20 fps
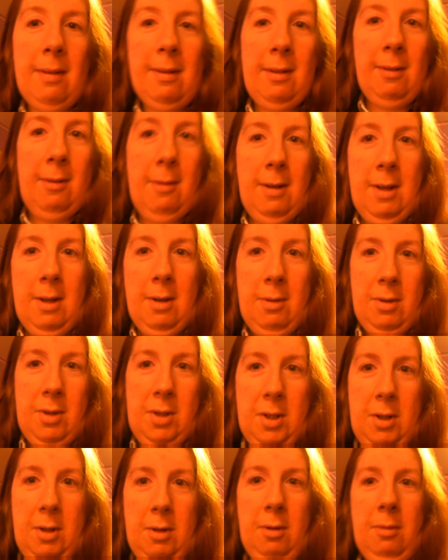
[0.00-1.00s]
to do
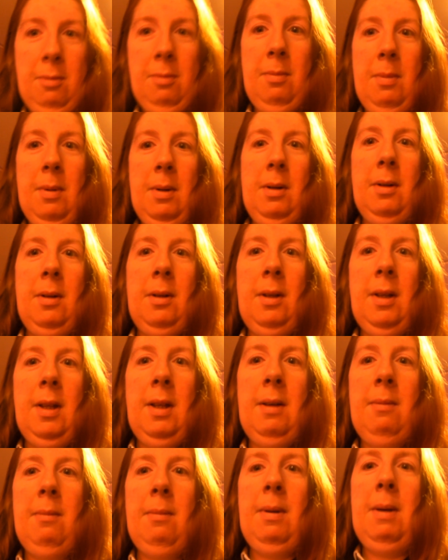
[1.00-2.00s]
YouTube, but
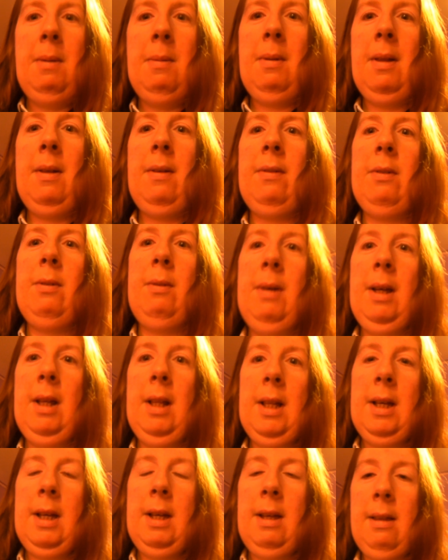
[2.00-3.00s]
people have to
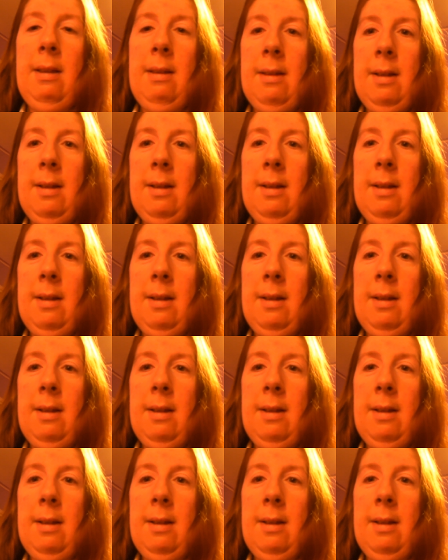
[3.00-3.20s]
realise